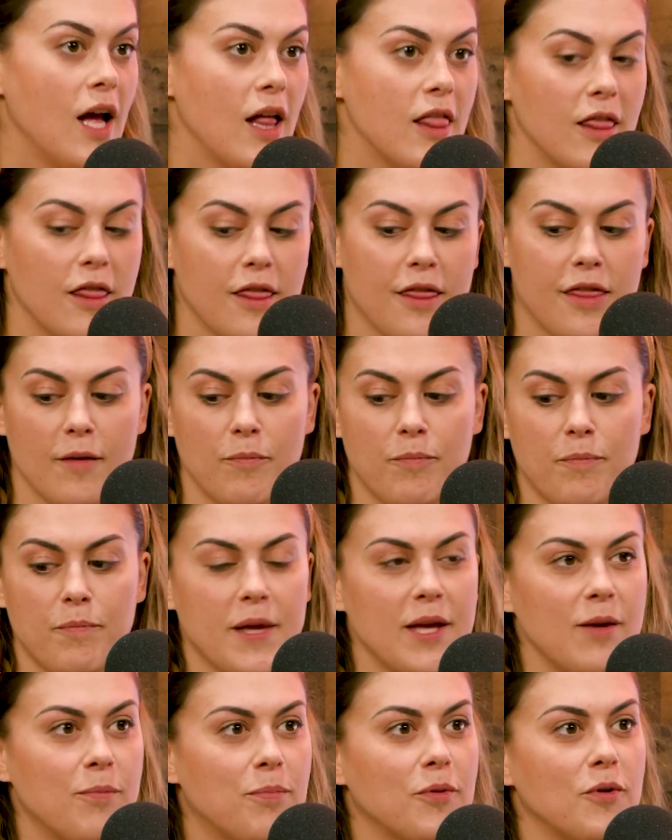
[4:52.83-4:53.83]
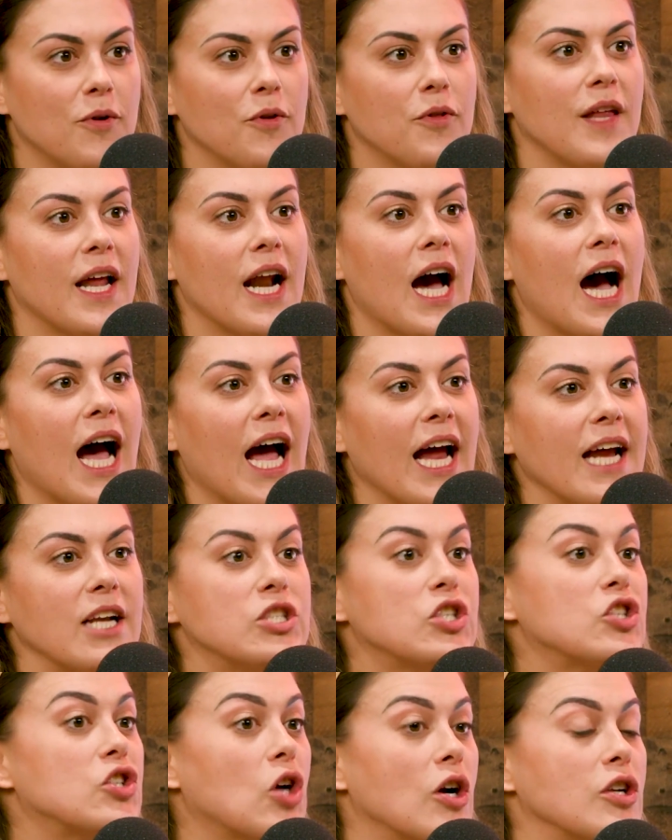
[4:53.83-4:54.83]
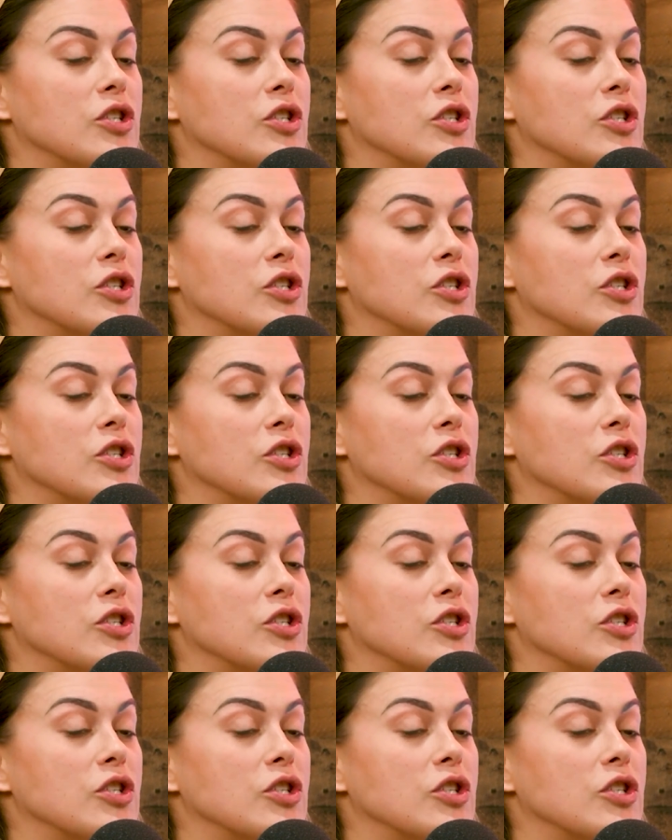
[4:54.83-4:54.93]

the people that I start